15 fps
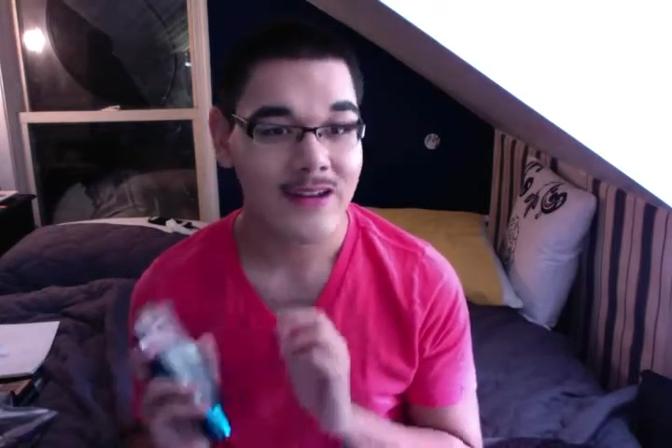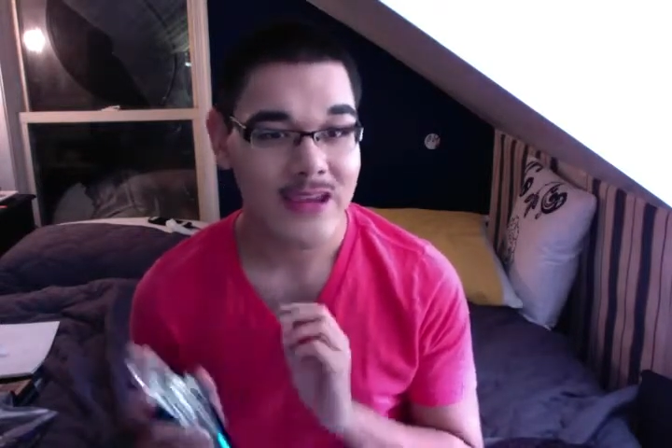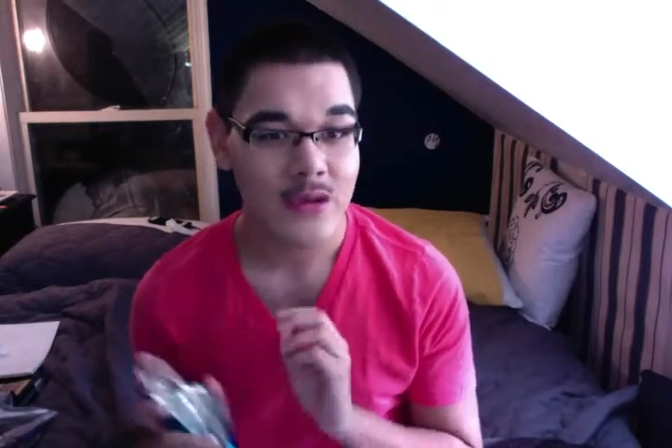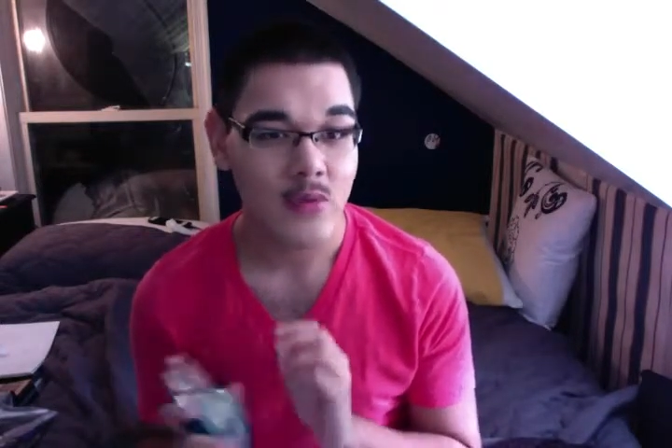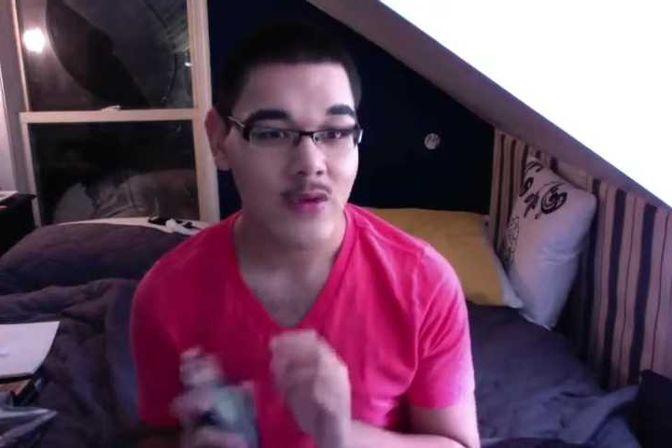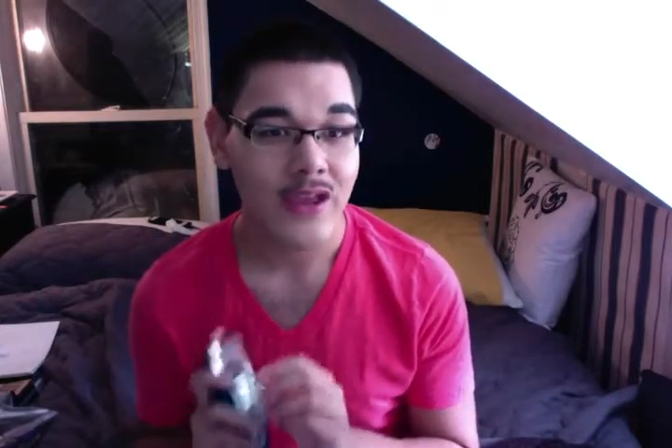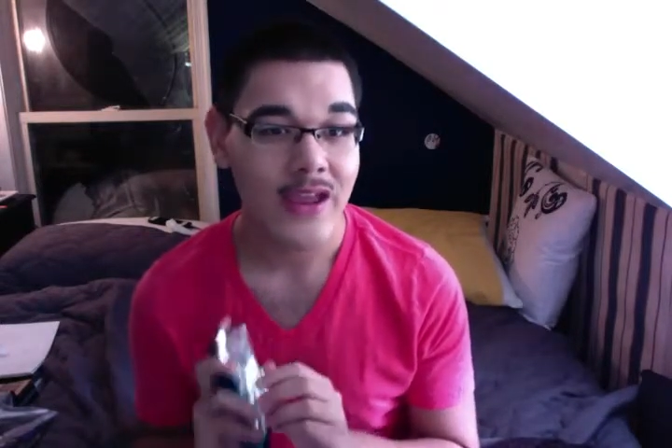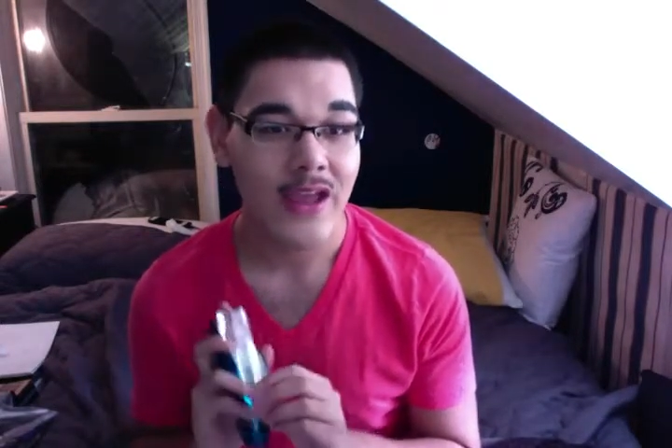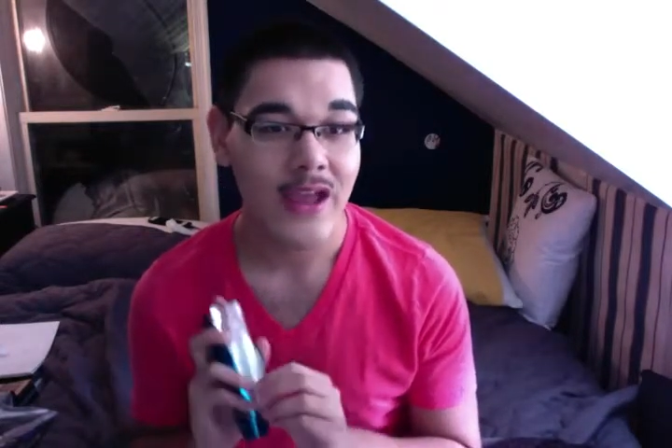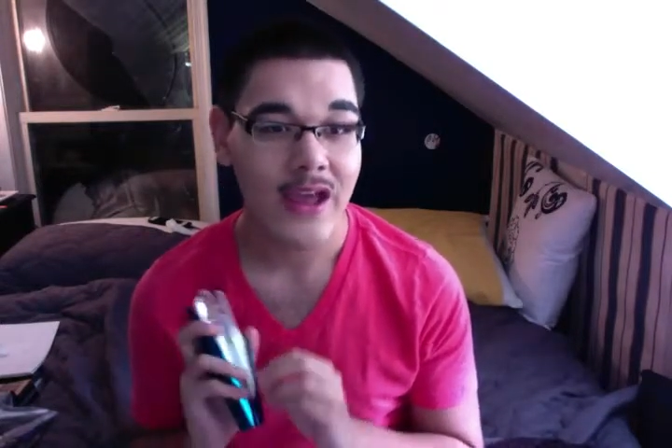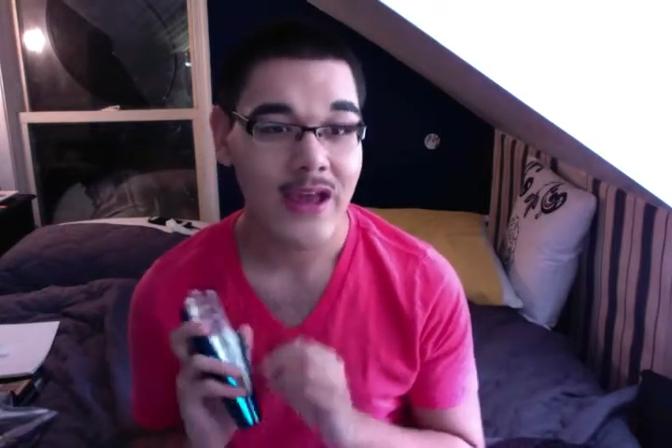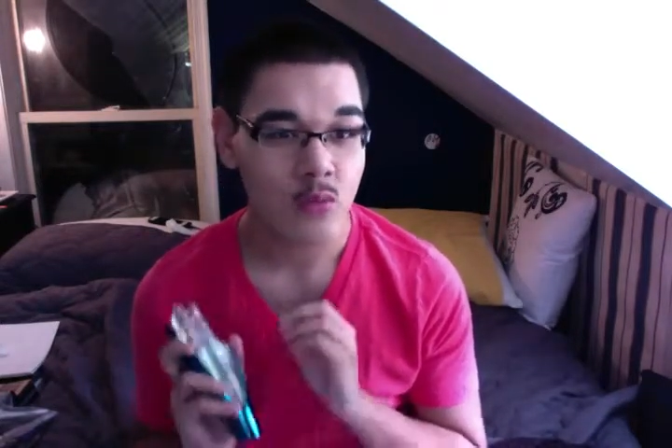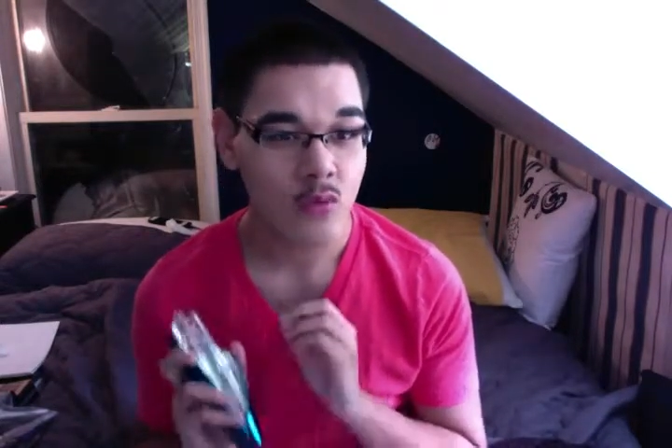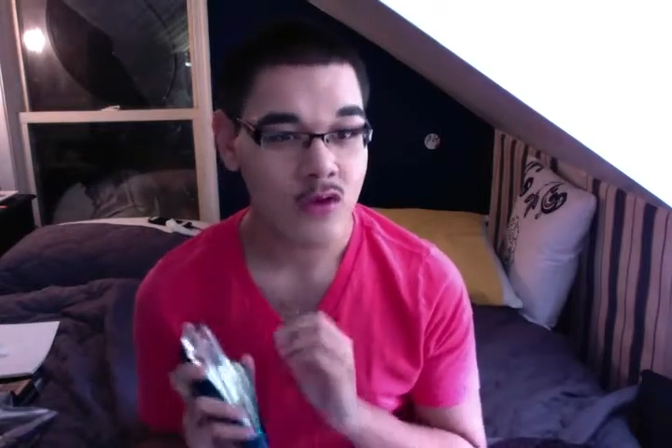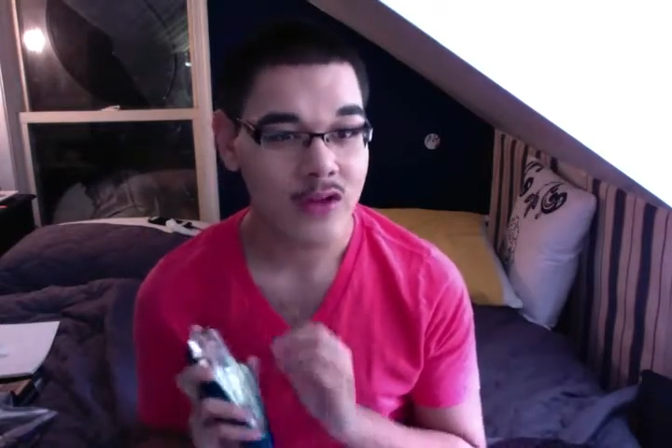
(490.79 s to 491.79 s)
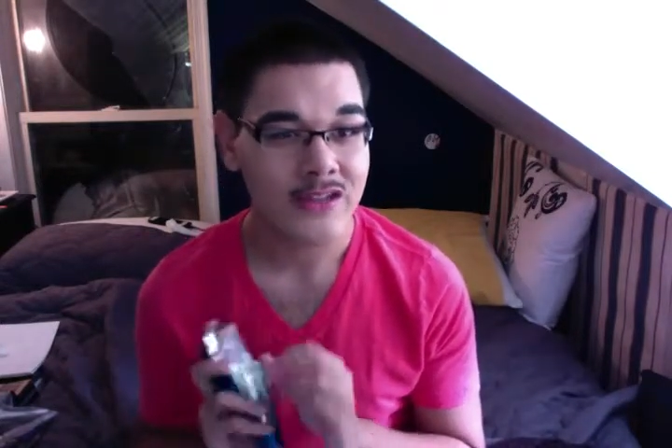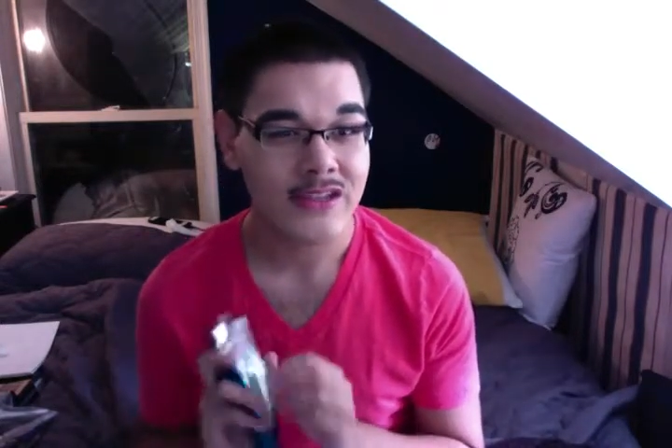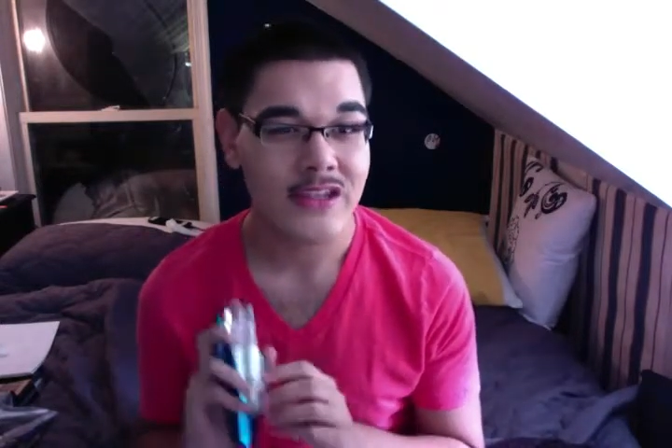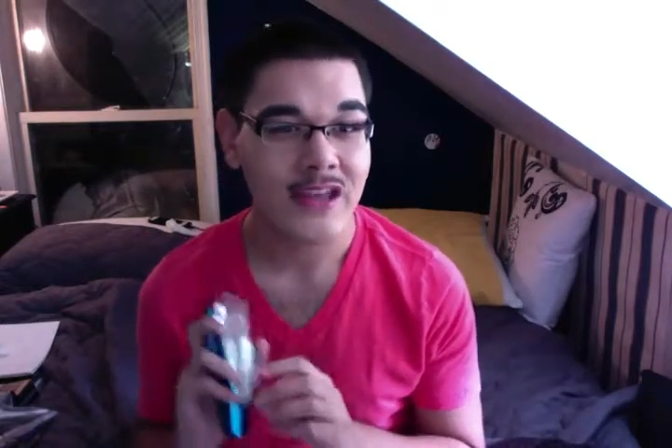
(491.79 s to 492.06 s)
kiwi and woods,